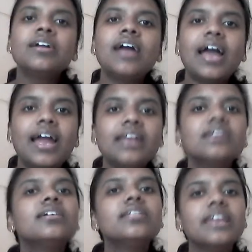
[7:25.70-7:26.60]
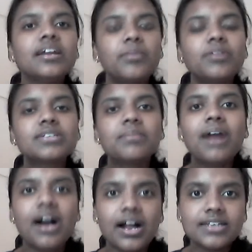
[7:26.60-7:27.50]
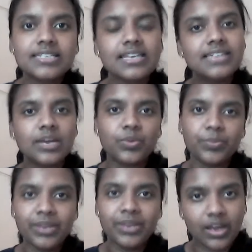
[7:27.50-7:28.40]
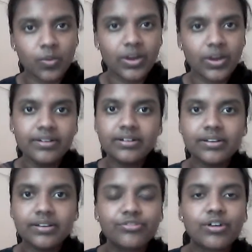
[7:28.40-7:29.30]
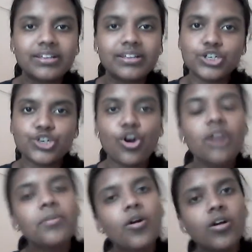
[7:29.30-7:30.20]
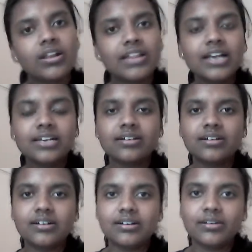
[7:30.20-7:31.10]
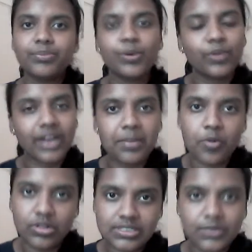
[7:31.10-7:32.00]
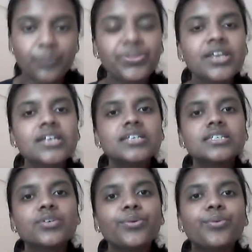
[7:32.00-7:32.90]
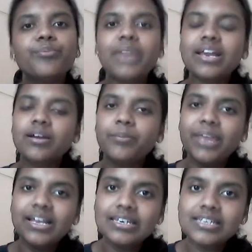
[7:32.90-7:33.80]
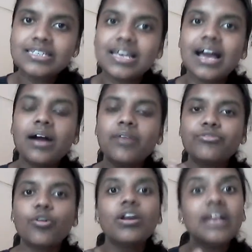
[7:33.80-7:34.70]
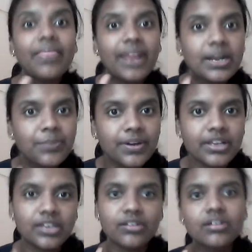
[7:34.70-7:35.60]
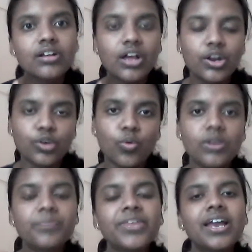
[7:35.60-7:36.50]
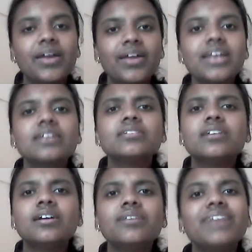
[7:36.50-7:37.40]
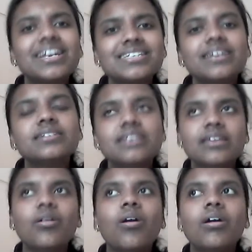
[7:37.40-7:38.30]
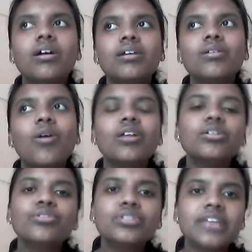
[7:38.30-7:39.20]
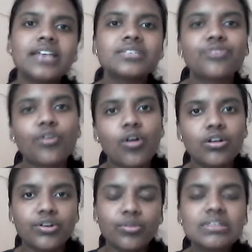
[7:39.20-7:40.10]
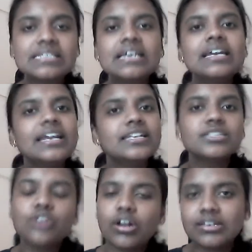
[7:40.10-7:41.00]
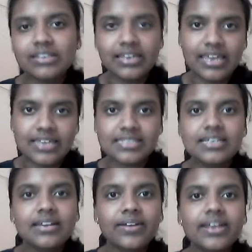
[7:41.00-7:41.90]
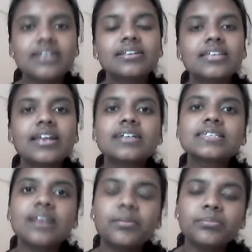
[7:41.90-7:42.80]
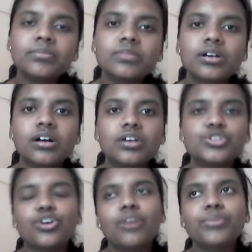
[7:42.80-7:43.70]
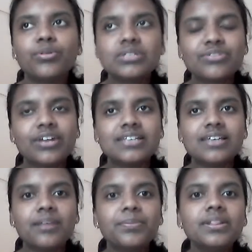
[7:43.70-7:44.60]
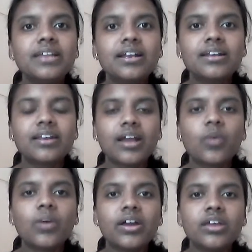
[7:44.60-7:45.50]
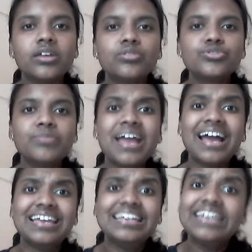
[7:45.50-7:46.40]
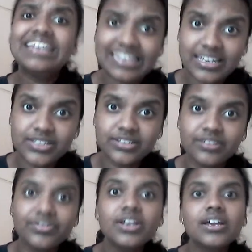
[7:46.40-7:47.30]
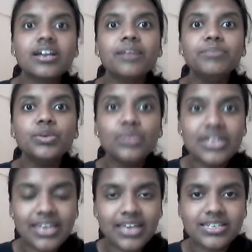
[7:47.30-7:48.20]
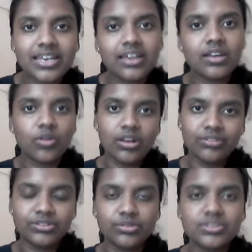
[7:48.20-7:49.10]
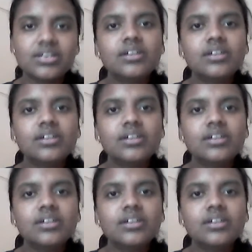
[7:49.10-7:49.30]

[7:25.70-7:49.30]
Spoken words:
And think about some hard skills that would be required for that job or that program also. So make a list for that particular role, right? When I said, see, all good things for all roles, it is not the case, right? There are some job roles, for example, that require you to be highly creative, communicating, and all of those.